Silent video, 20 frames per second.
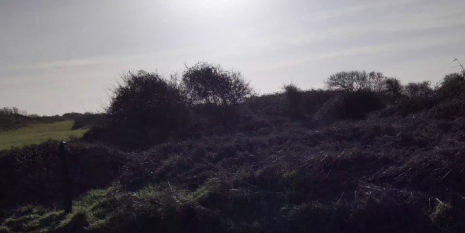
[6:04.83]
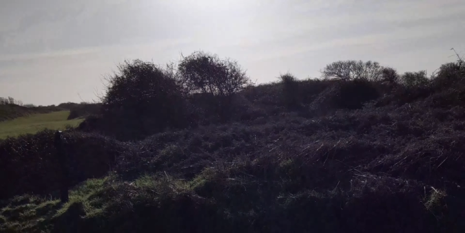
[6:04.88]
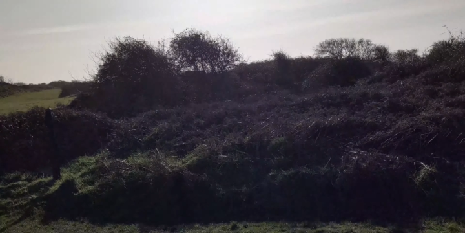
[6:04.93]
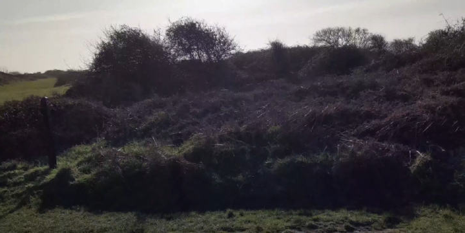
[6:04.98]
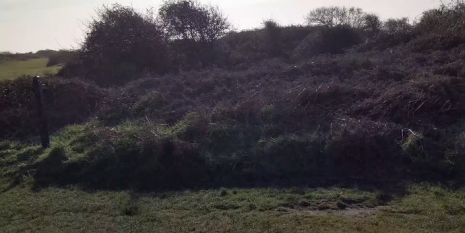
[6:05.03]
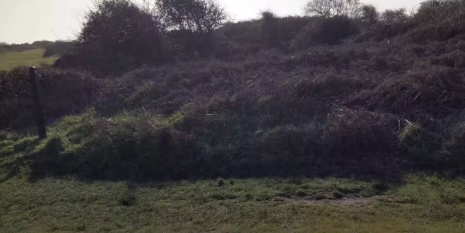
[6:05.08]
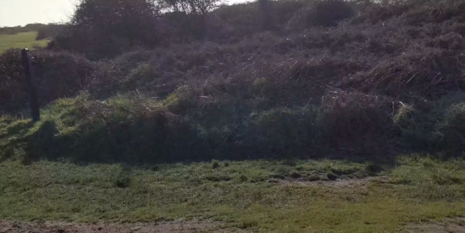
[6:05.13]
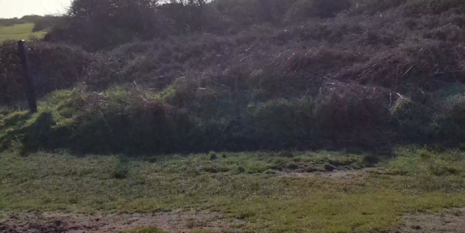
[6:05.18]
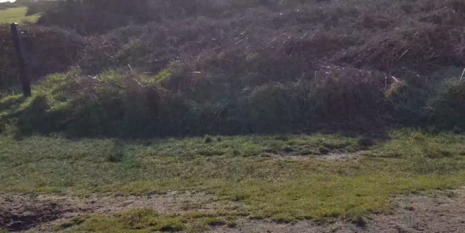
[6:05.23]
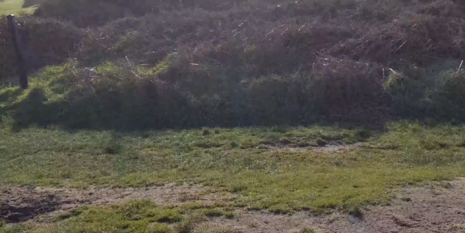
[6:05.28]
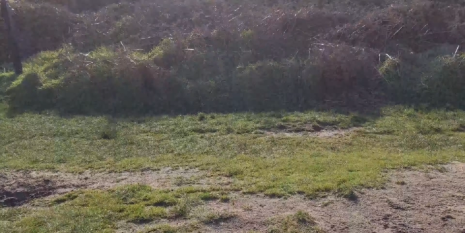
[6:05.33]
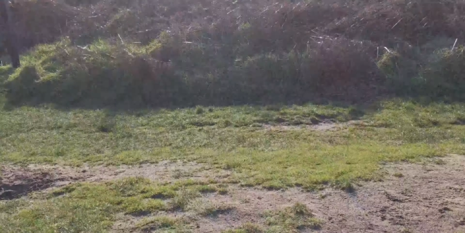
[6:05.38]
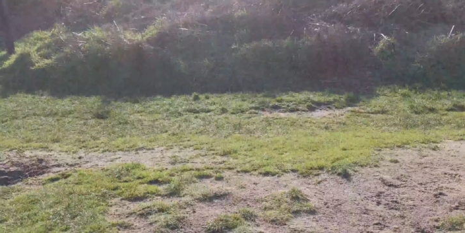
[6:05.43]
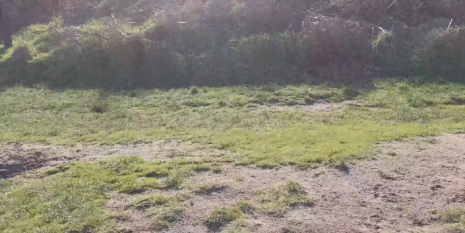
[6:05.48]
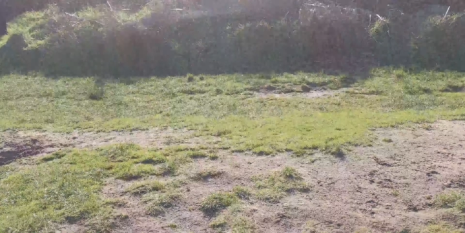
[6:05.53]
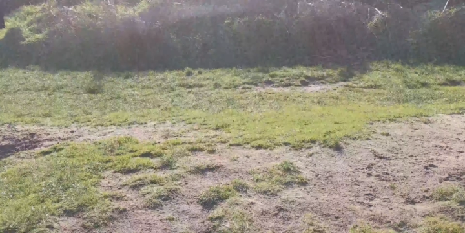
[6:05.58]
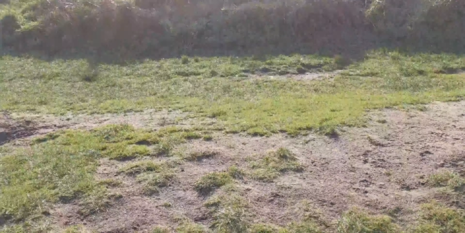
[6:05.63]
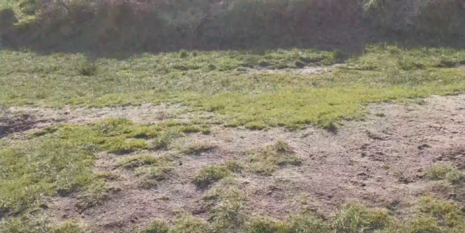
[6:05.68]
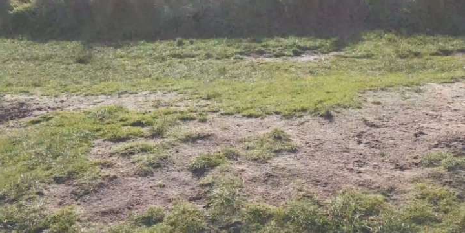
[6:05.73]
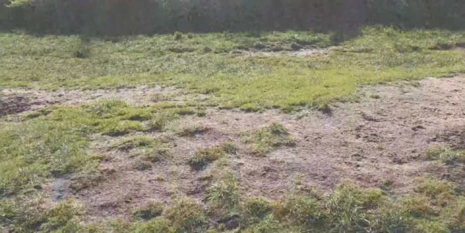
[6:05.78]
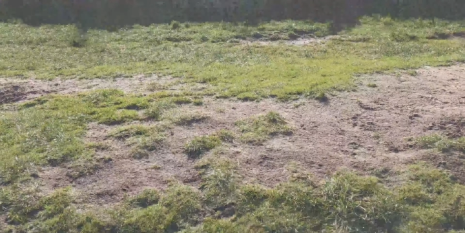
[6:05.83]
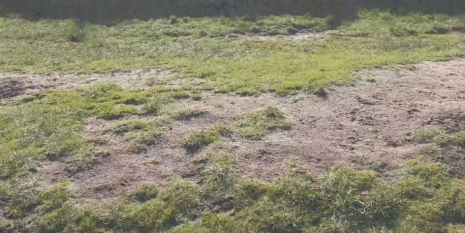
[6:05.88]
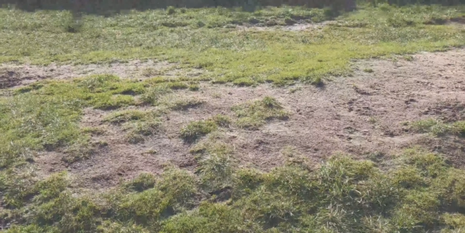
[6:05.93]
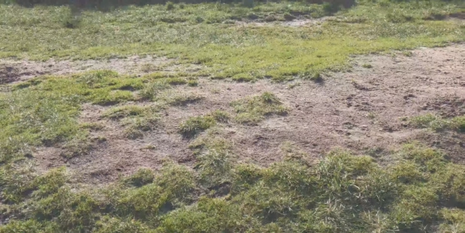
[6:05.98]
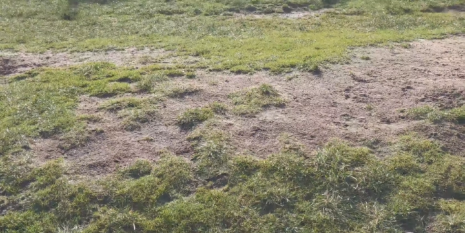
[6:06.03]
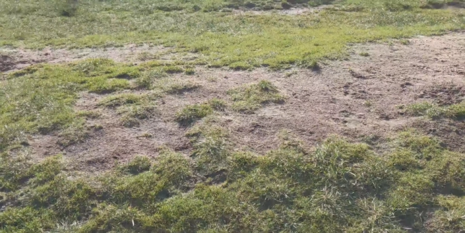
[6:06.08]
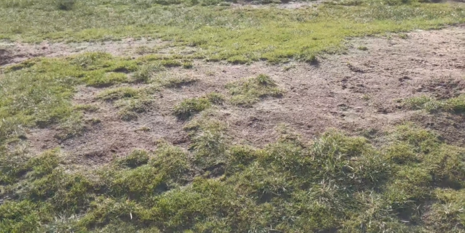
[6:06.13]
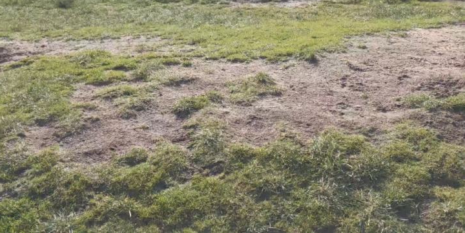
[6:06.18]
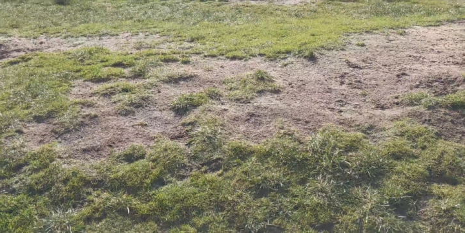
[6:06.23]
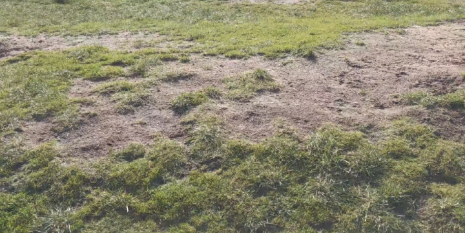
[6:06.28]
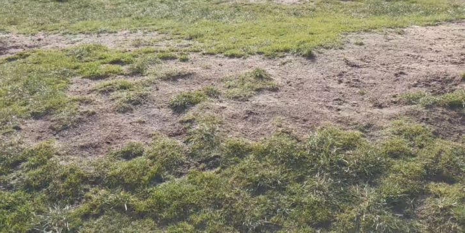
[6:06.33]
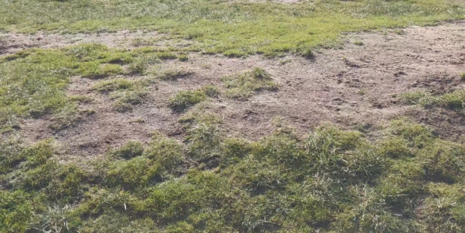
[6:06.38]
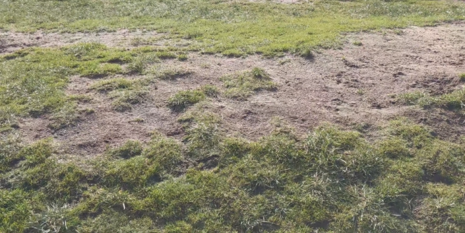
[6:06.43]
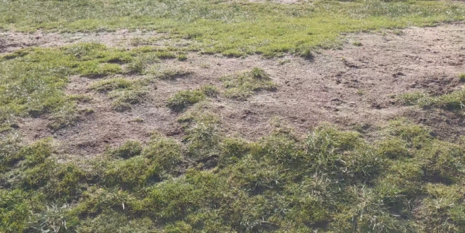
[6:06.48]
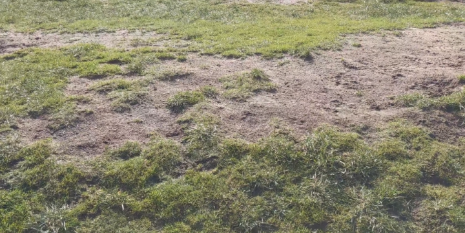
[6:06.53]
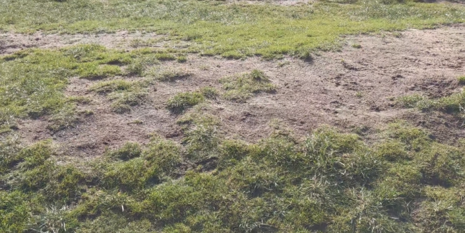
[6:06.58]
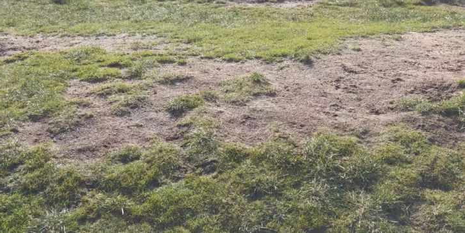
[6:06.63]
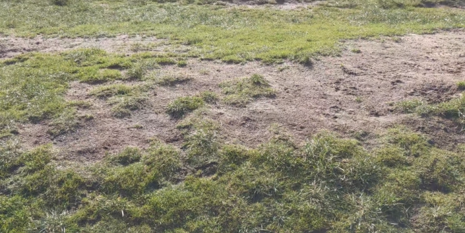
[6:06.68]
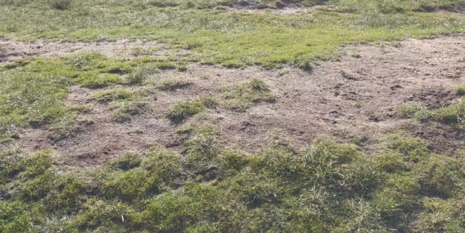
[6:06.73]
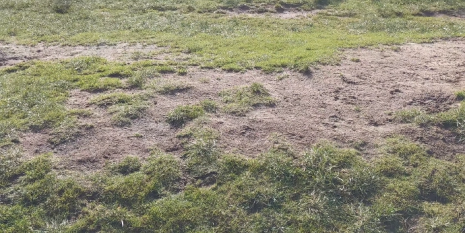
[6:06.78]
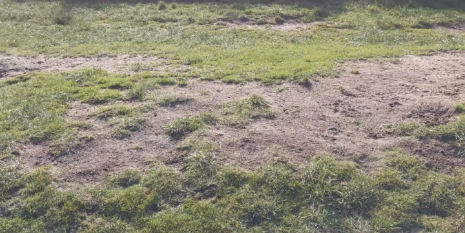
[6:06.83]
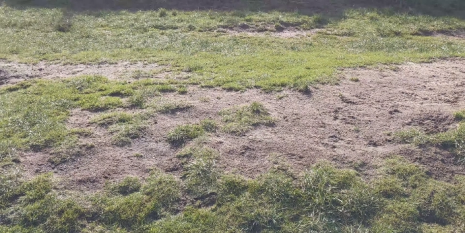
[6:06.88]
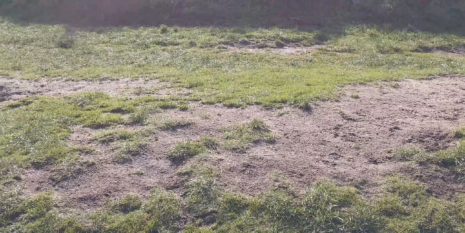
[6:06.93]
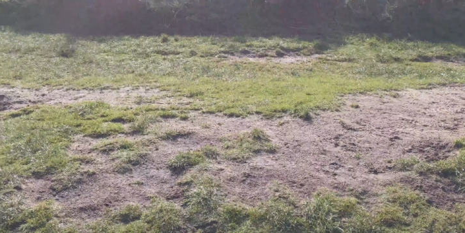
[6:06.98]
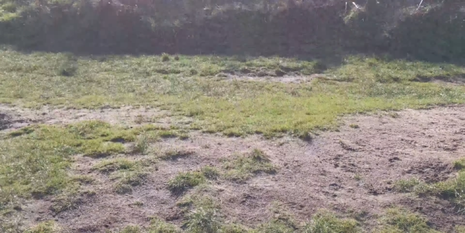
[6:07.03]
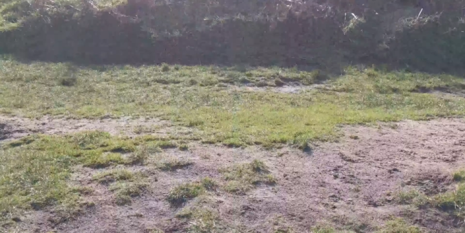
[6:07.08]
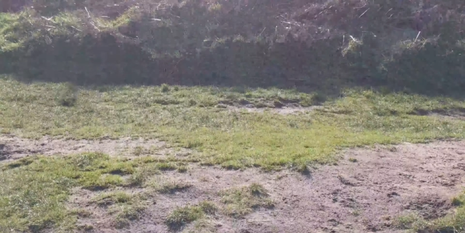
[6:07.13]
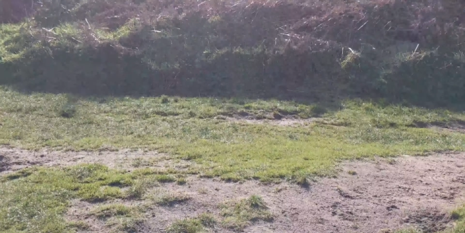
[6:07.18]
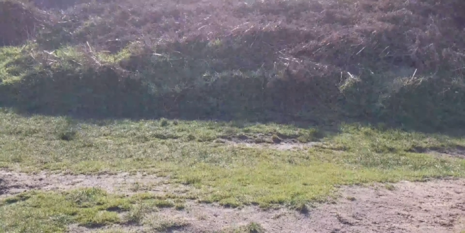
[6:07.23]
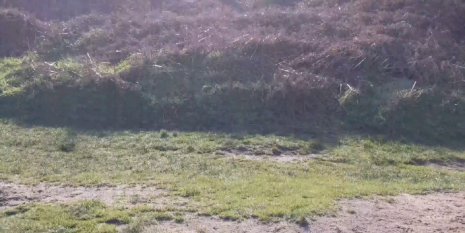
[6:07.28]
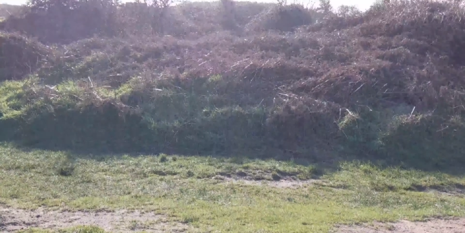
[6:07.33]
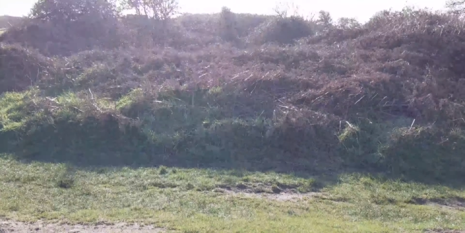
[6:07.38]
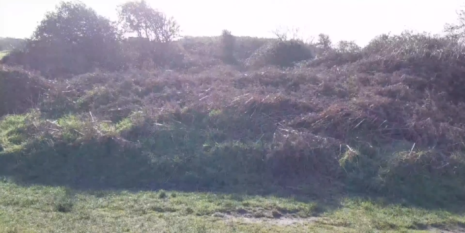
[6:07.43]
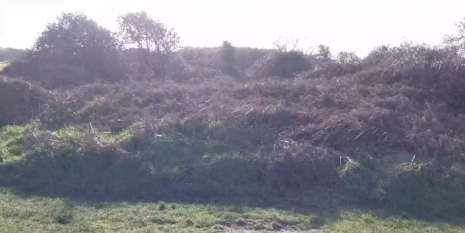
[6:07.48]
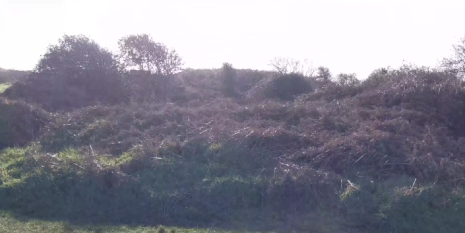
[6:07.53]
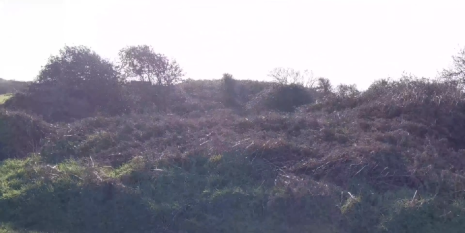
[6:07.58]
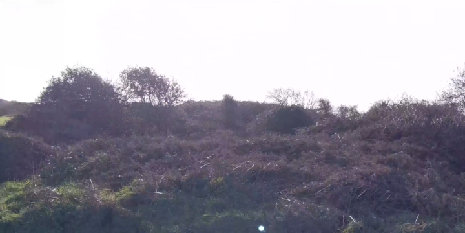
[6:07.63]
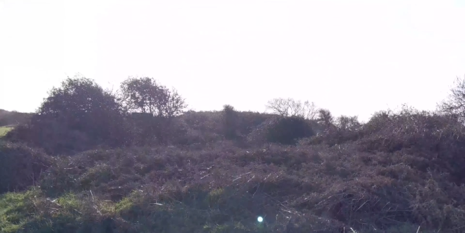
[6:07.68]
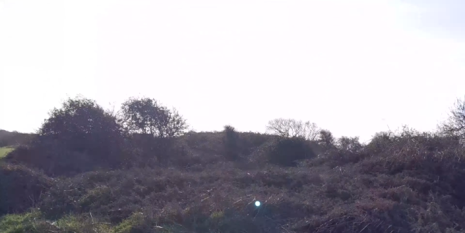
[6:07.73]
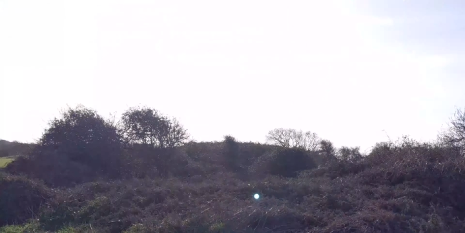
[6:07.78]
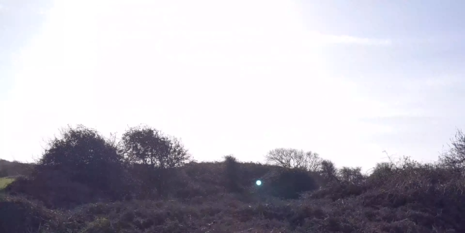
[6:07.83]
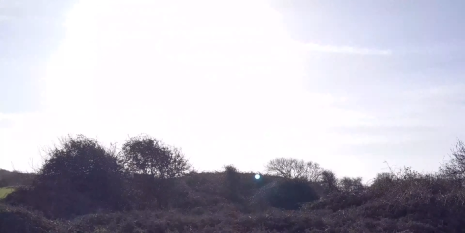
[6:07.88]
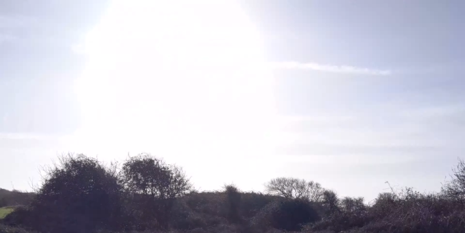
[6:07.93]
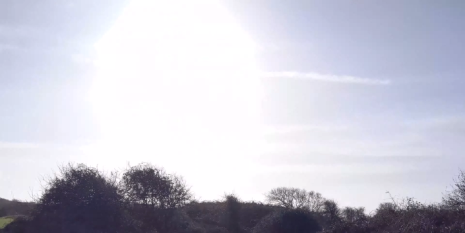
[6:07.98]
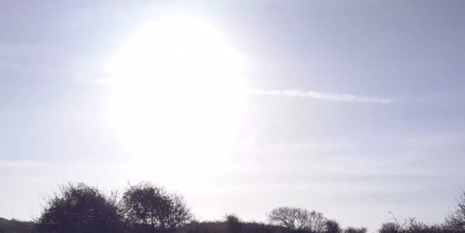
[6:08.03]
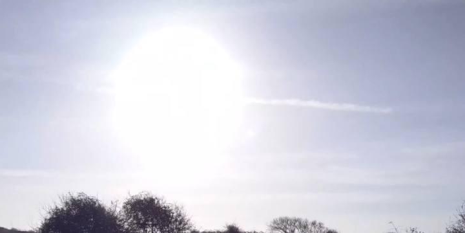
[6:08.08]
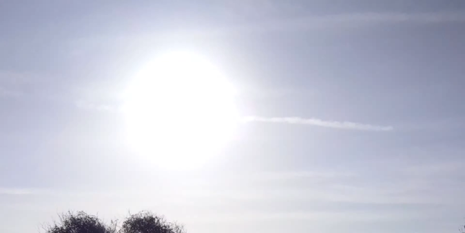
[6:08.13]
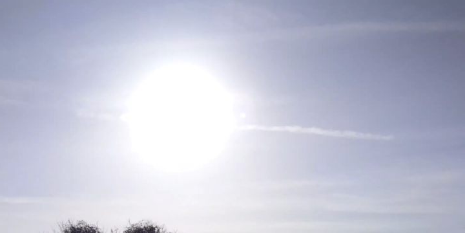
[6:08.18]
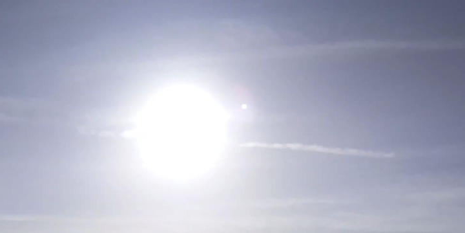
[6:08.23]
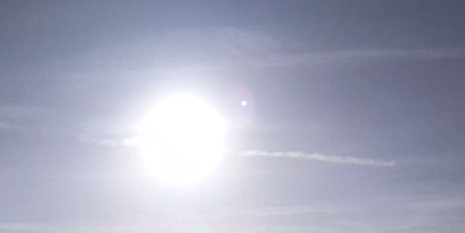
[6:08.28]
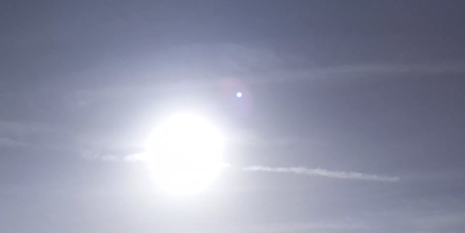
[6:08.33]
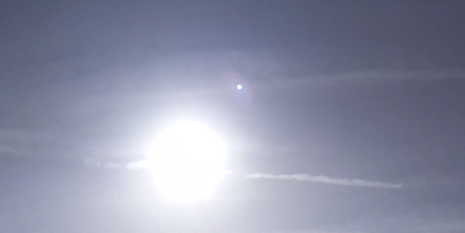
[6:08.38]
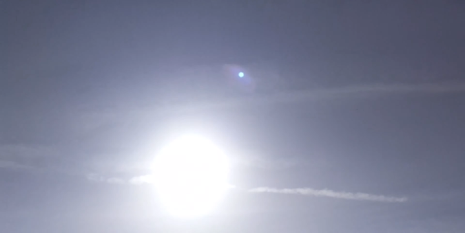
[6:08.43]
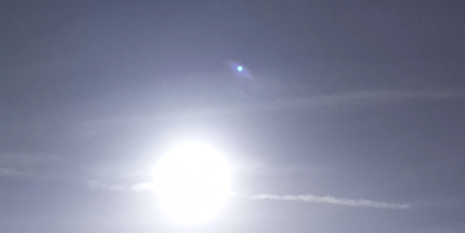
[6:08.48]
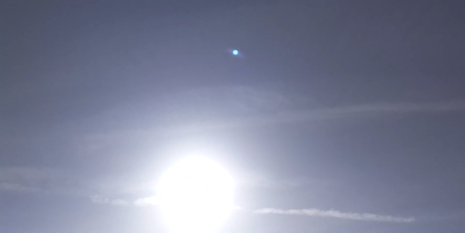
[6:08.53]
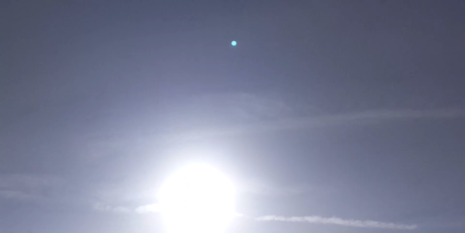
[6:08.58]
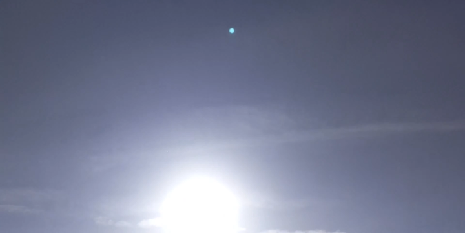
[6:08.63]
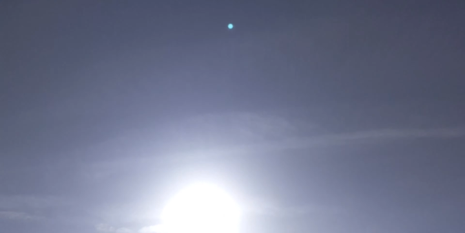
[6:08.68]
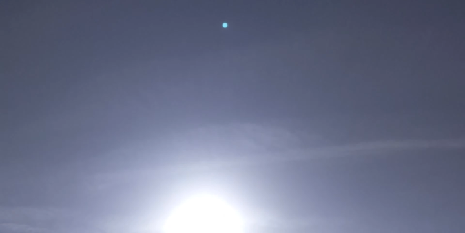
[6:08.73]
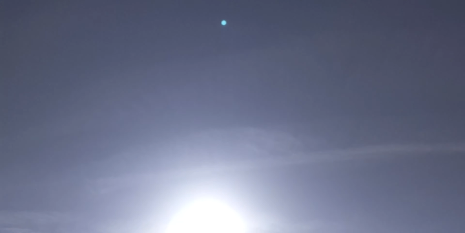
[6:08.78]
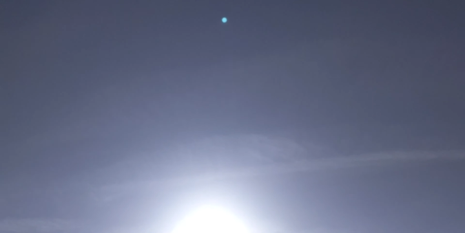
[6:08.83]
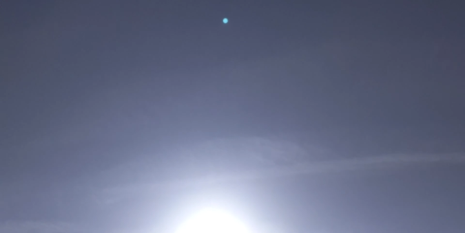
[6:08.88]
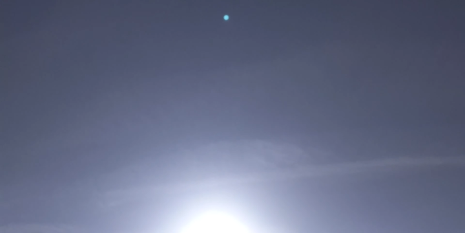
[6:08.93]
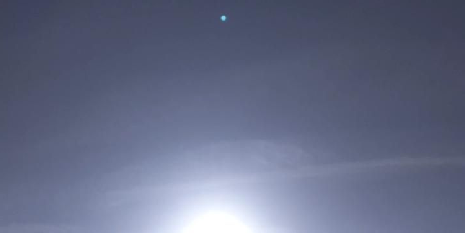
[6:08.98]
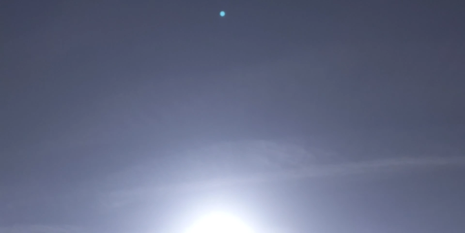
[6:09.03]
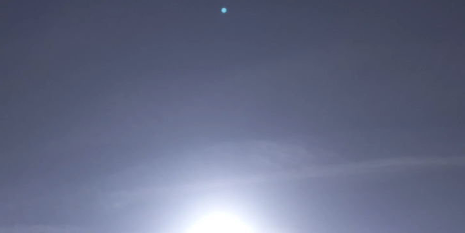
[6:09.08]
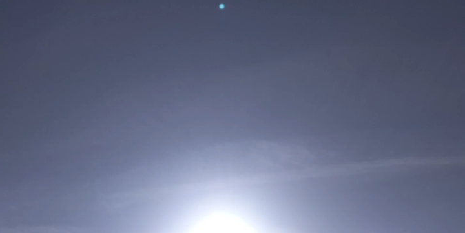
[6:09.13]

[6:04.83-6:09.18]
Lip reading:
Nobody's mouth can be seen.